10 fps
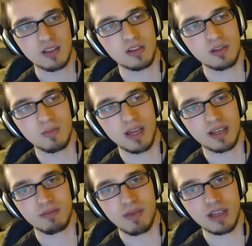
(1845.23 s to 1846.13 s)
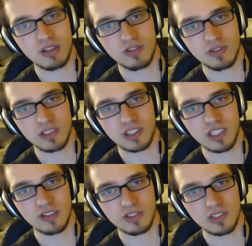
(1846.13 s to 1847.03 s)
You can make menus for
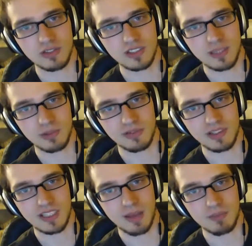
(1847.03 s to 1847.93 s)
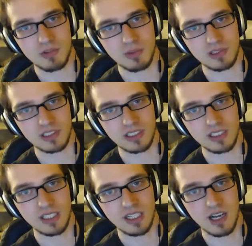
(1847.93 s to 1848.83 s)
yourself. So, for example, if I tap this person,
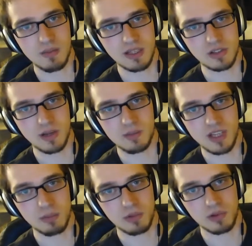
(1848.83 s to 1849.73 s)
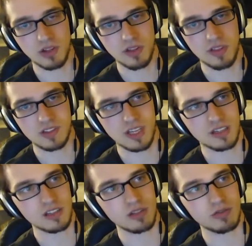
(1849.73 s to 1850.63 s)
a menu comes up with all the things I
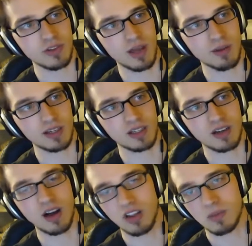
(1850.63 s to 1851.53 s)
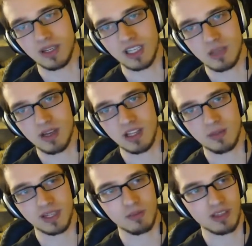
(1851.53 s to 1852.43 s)
can do for them. I can call them, I can email
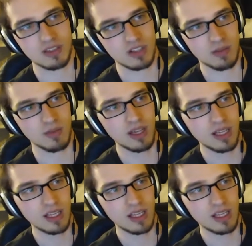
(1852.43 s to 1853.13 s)
them, I can message them.